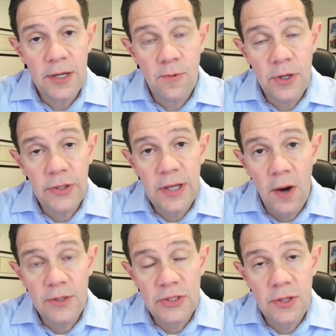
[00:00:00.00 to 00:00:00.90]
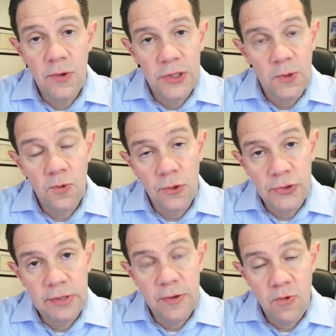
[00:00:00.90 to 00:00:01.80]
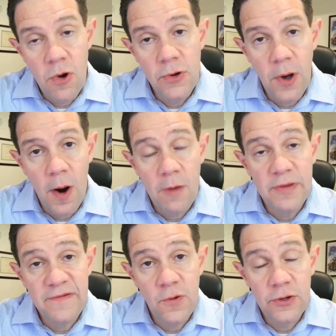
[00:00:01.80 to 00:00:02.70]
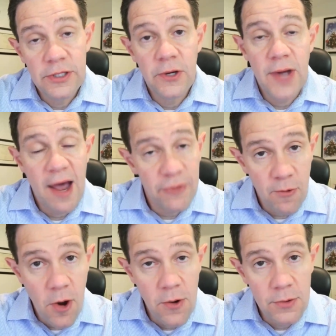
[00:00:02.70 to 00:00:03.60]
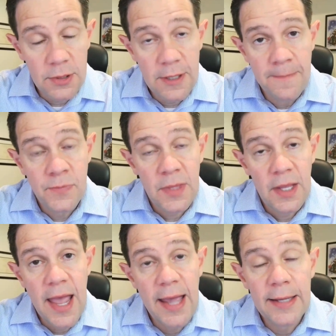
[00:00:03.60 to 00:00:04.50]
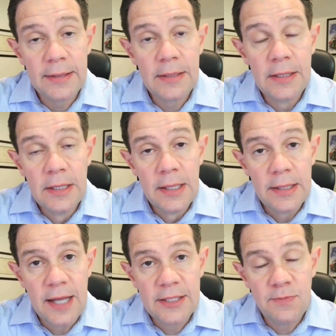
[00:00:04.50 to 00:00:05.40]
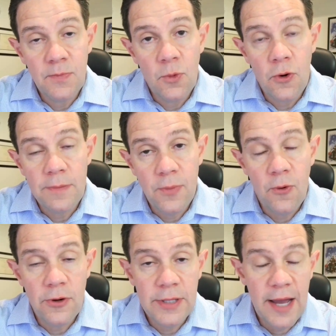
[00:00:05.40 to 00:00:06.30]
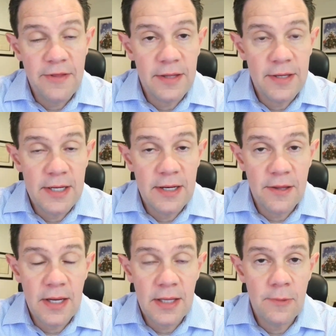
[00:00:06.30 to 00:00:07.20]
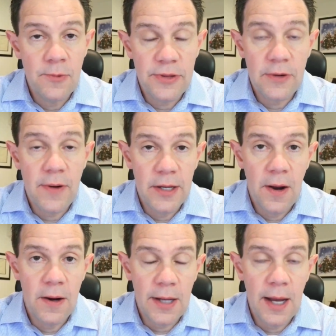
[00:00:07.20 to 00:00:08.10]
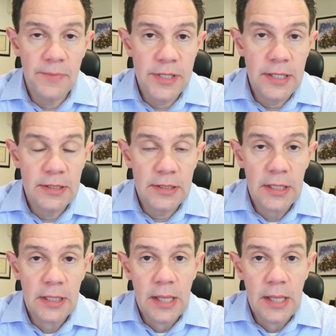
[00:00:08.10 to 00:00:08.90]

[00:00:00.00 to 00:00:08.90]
want to really always know what the rules of the road are before you go down the road. And that's more important, I think, than anything than with the credit card companies.